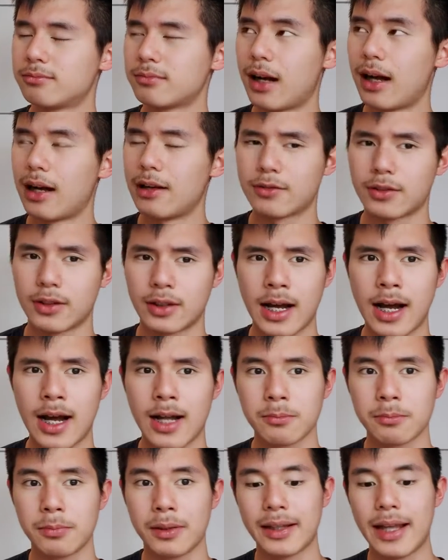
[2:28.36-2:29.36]
I
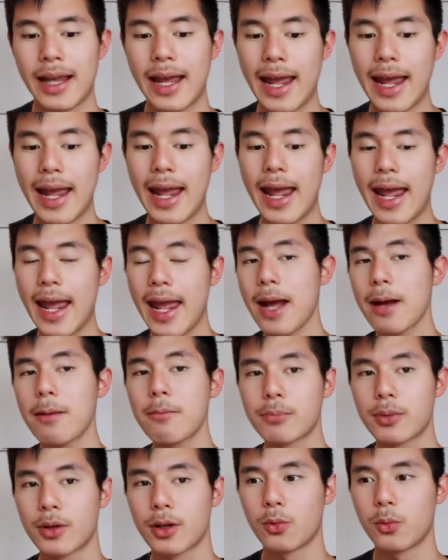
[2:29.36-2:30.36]
forgot. But
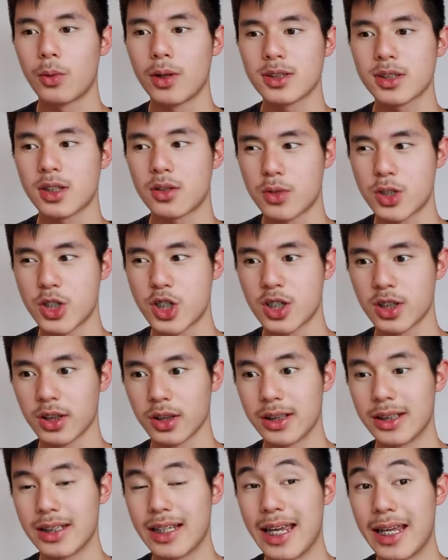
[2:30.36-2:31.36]
Amber was
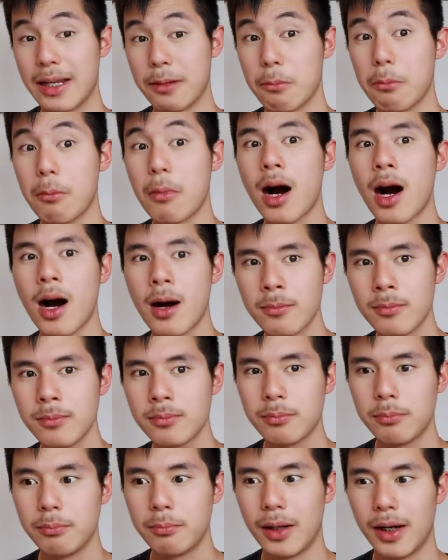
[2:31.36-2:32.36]
originally a mom,
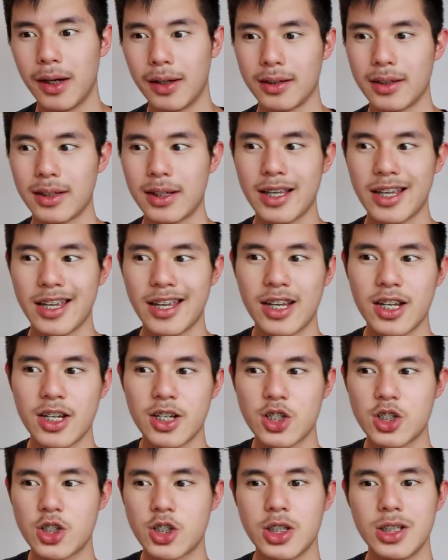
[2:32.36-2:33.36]
but
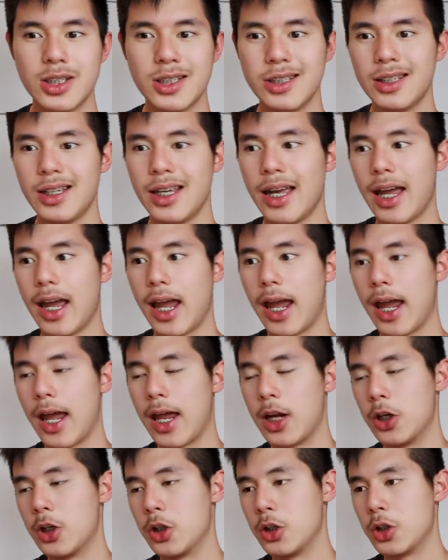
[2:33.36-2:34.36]
she
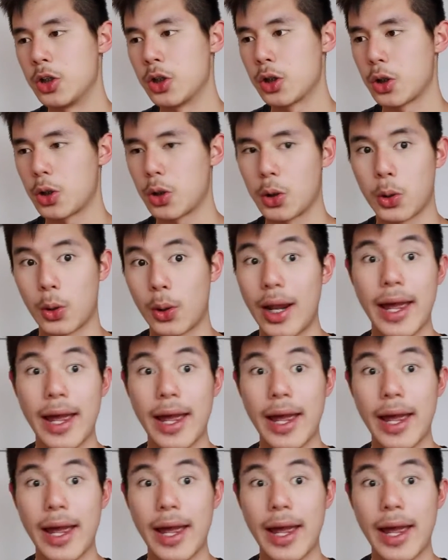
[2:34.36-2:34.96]
and her